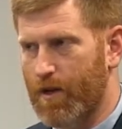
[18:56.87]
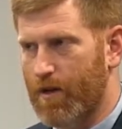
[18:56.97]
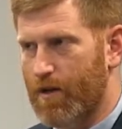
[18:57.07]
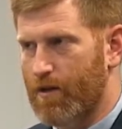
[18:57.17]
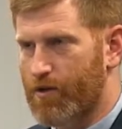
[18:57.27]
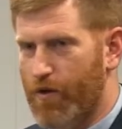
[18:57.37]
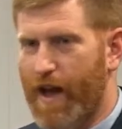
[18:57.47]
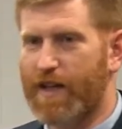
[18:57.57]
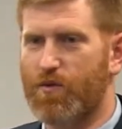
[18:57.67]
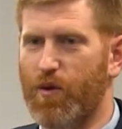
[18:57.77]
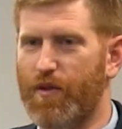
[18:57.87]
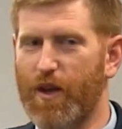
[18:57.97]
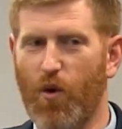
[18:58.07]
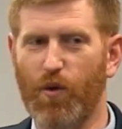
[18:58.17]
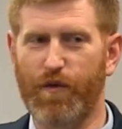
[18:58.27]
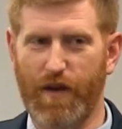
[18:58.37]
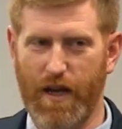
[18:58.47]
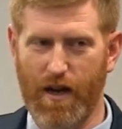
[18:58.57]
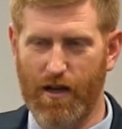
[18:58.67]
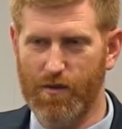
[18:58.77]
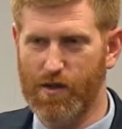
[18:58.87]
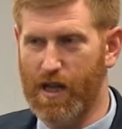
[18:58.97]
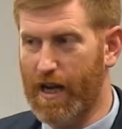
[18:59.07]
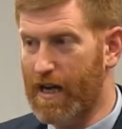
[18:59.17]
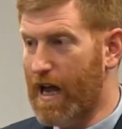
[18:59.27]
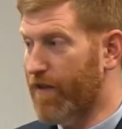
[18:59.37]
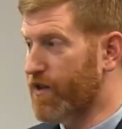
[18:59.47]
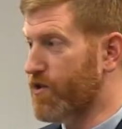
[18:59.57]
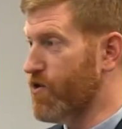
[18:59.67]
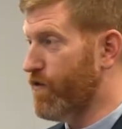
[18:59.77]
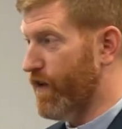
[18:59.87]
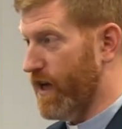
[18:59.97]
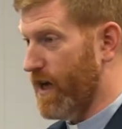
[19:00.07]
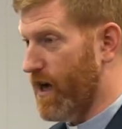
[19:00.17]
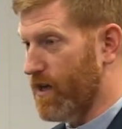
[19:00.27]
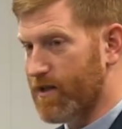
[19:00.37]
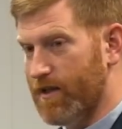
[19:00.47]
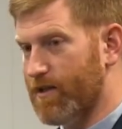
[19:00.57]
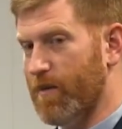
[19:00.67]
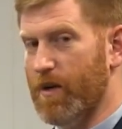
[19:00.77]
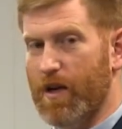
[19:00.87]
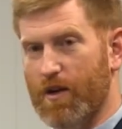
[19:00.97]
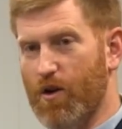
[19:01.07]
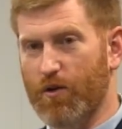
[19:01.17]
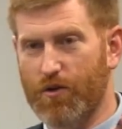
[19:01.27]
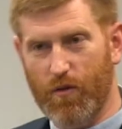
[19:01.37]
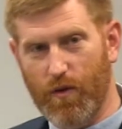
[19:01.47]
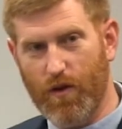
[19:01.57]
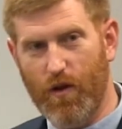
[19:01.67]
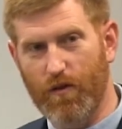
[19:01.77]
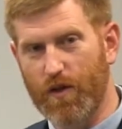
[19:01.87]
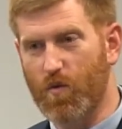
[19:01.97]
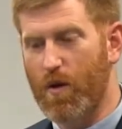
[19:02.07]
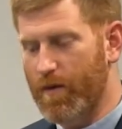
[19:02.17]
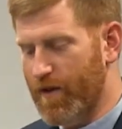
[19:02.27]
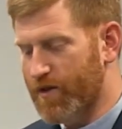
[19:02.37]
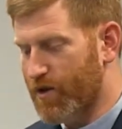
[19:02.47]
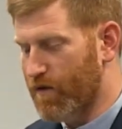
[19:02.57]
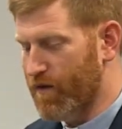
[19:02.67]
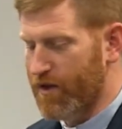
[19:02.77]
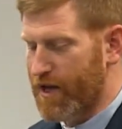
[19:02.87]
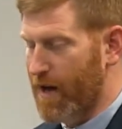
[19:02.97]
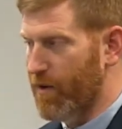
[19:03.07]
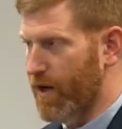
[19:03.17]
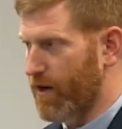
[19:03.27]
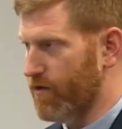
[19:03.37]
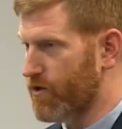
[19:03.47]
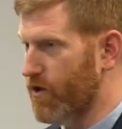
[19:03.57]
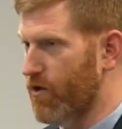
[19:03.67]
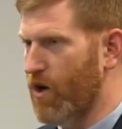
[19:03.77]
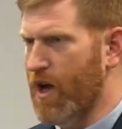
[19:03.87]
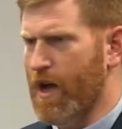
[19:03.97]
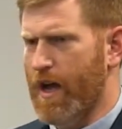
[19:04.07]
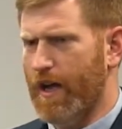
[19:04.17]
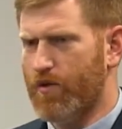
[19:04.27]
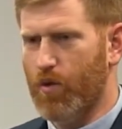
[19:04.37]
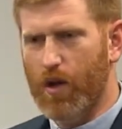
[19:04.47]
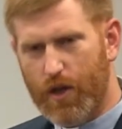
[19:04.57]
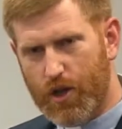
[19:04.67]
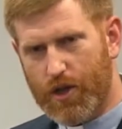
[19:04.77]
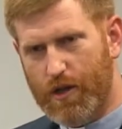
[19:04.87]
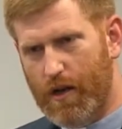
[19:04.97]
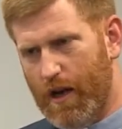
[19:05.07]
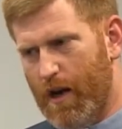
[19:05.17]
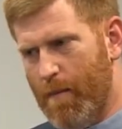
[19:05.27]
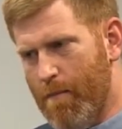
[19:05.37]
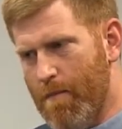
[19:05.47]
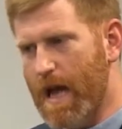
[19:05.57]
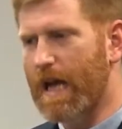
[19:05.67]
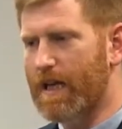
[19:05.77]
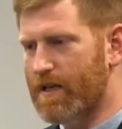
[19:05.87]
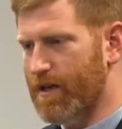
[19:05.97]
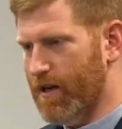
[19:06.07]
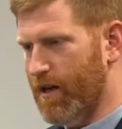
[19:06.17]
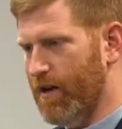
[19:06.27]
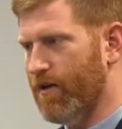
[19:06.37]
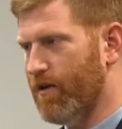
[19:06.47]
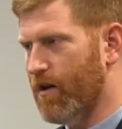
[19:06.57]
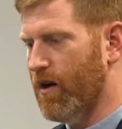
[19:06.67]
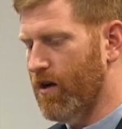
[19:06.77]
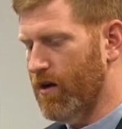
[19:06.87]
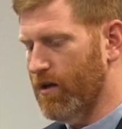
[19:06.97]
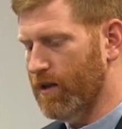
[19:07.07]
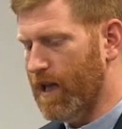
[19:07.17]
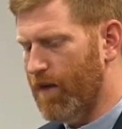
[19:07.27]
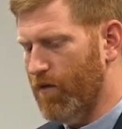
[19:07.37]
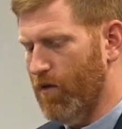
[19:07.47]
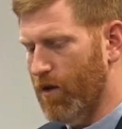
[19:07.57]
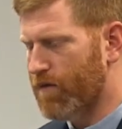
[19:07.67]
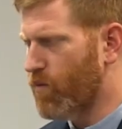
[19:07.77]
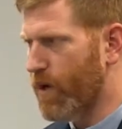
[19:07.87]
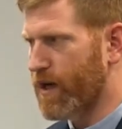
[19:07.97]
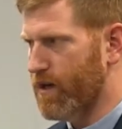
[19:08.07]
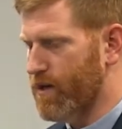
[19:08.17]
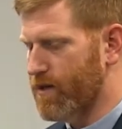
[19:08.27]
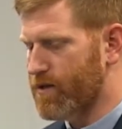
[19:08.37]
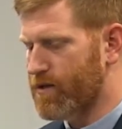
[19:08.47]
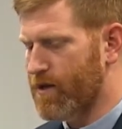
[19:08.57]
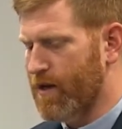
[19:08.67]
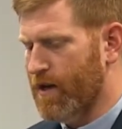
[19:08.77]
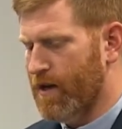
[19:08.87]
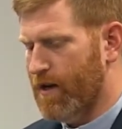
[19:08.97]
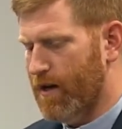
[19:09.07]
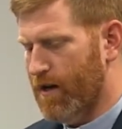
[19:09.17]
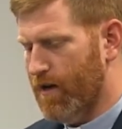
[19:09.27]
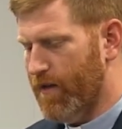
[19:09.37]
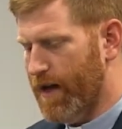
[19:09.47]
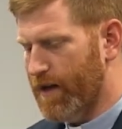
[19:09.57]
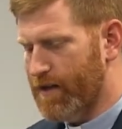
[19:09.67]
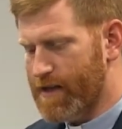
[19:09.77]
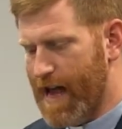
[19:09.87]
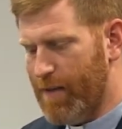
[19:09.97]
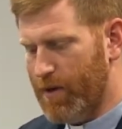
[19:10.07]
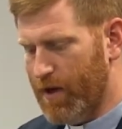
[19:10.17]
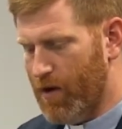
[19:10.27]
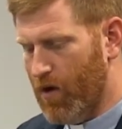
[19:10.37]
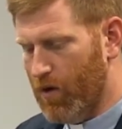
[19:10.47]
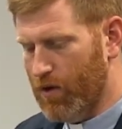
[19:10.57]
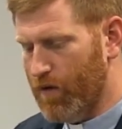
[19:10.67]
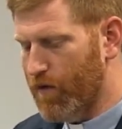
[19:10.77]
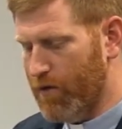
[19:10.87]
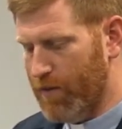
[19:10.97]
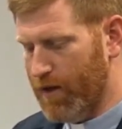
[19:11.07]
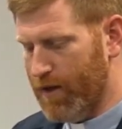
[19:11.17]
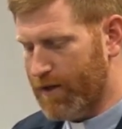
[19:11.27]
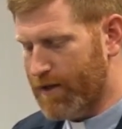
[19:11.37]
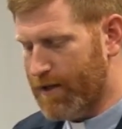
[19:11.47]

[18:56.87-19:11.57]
So that's what the old Phinehas was like. And now this new Phinehas is committing adultery all these women that serve in the tabernacle. So it's really just an amazing level of wickedness that is happening all over the place.